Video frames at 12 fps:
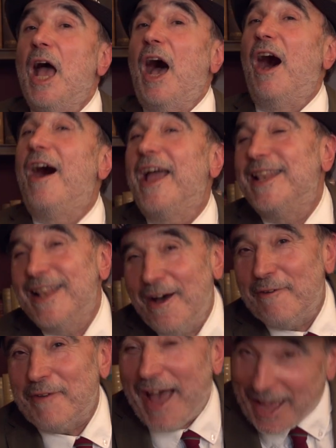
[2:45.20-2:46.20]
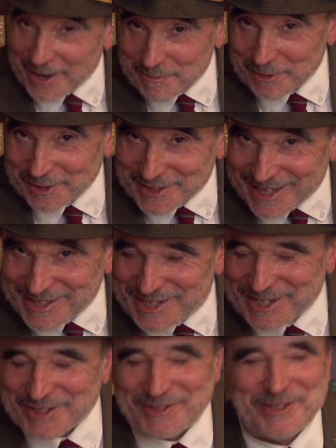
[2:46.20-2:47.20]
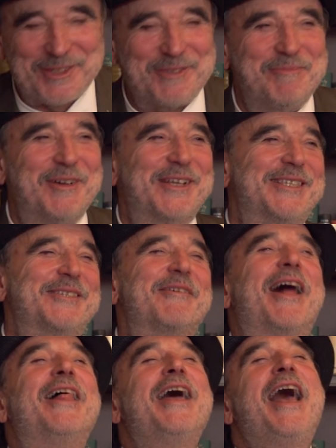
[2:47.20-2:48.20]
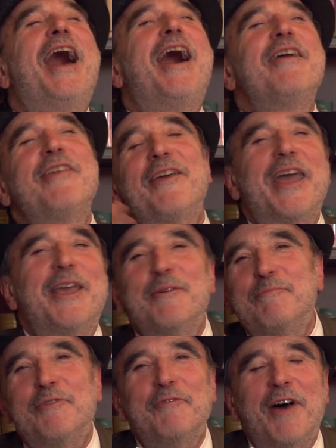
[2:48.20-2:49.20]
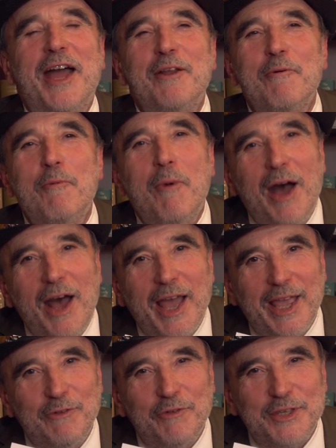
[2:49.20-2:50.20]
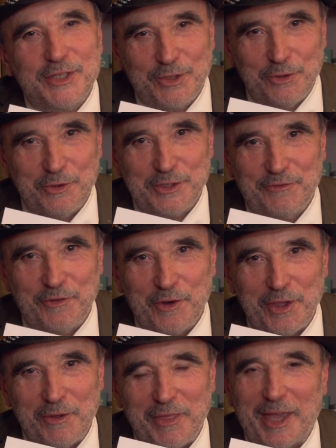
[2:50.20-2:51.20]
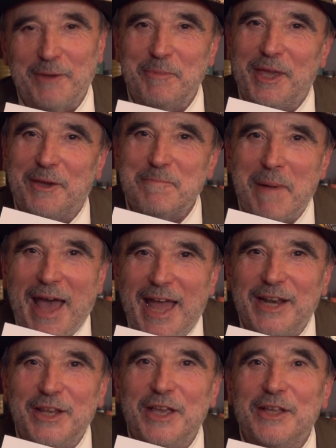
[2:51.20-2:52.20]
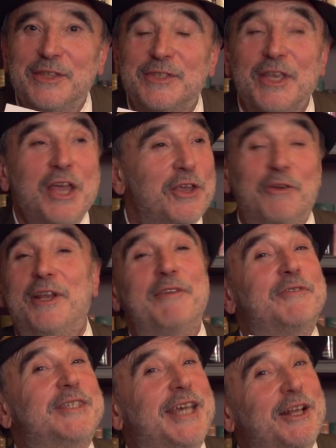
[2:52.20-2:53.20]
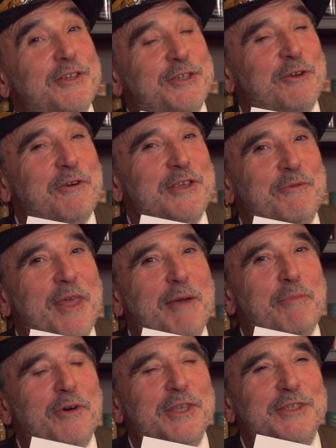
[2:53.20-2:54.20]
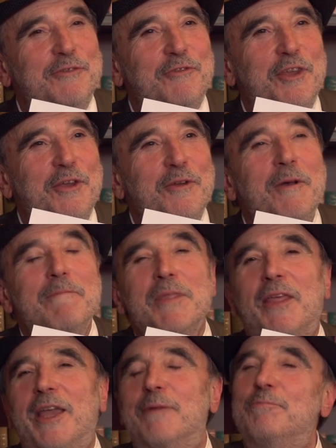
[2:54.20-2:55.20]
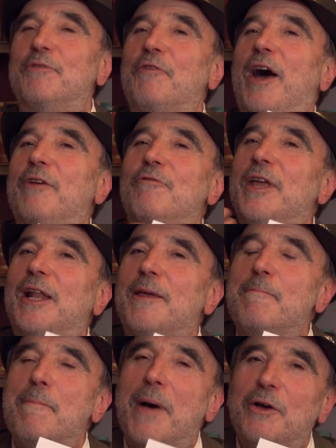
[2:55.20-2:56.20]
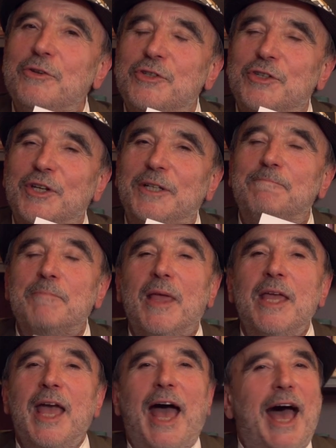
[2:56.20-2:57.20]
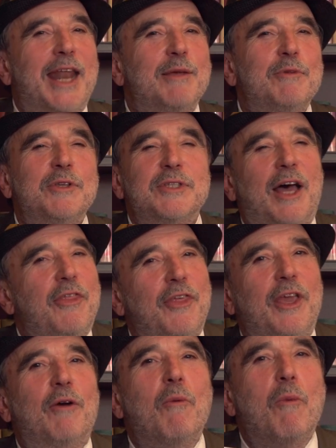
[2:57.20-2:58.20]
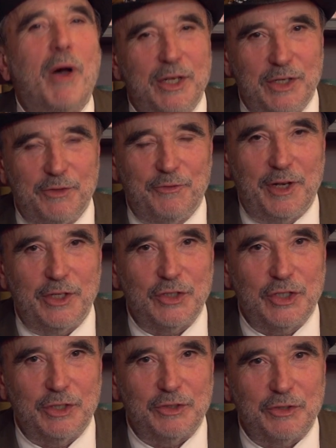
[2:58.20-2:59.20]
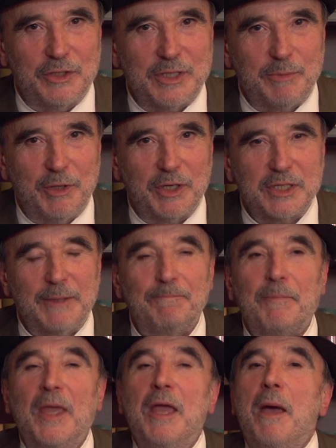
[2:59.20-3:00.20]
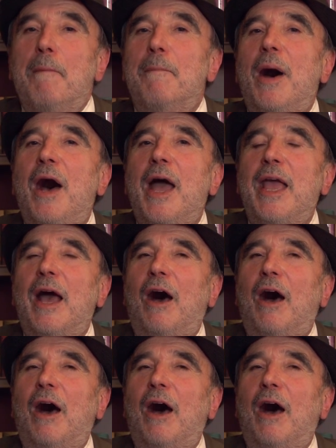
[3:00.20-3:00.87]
I love animals in children's books as well. I think they can provide a wide resource for you. They can be companions, you can even tell stories from their point of view, they can provide real emotion. Animals, I think, are wonderful in children's books. My